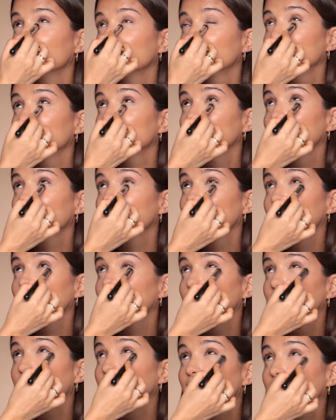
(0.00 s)
I just make
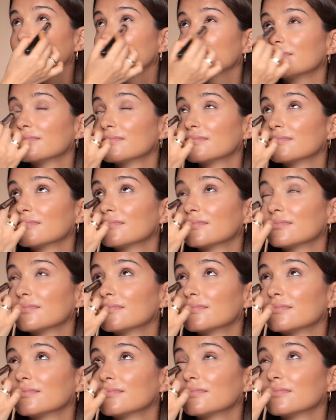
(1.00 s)
sure the concealer
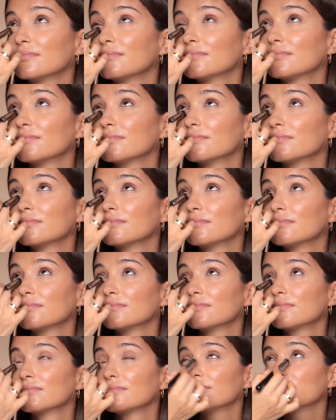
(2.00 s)
didn't crease
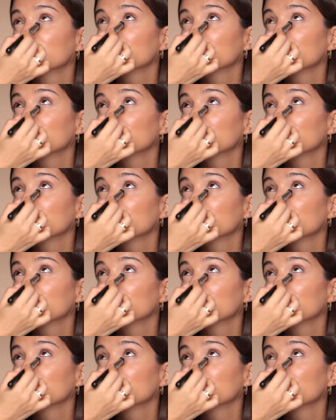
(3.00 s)
because,